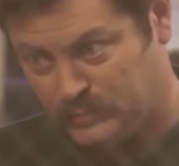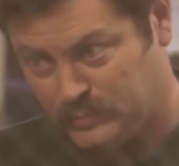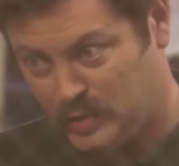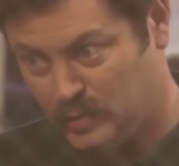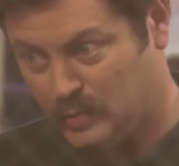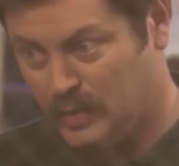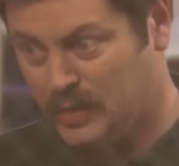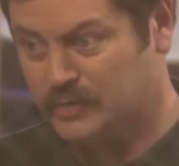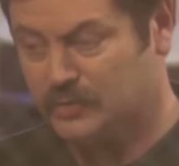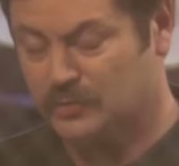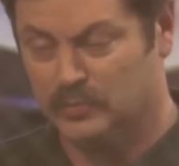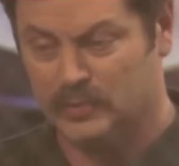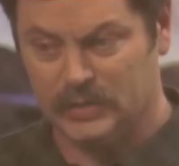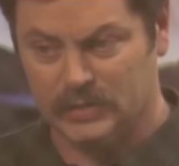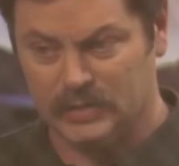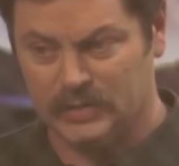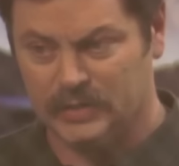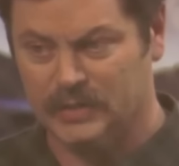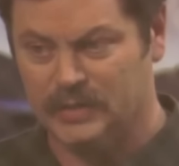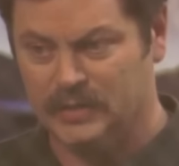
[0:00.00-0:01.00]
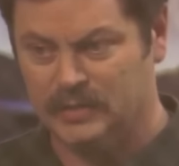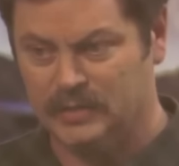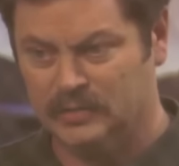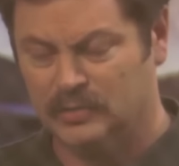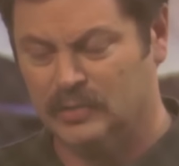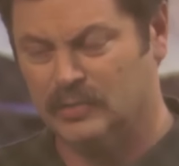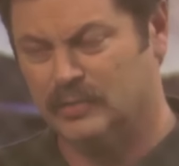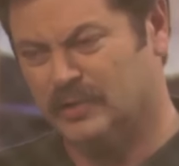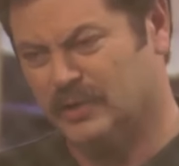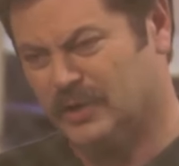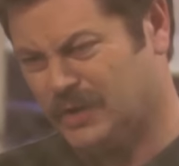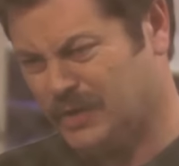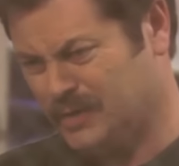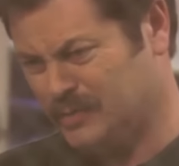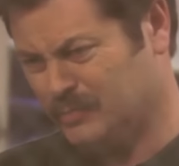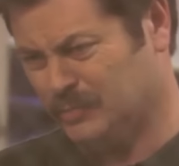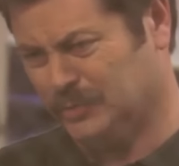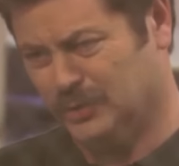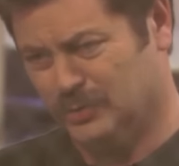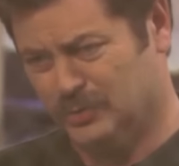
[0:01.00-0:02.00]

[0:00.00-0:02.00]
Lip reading: You either reel it in or you cut him